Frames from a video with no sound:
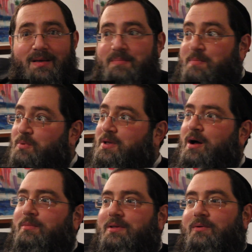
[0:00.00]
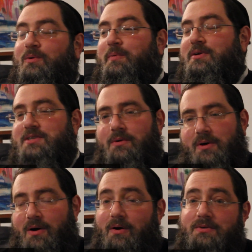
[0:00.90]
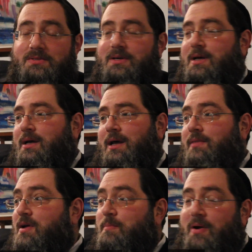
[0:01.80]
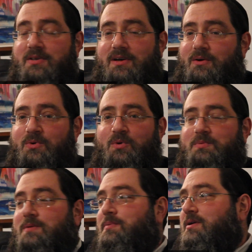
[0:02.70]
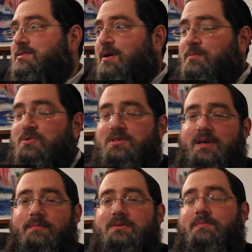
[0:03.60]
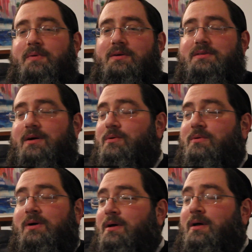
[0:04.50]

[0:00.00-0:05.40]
People would come with their old Pierce Arrow cars, and there are Pierce Arrow groups and Pierce Arrow museums and Pierce Arrow.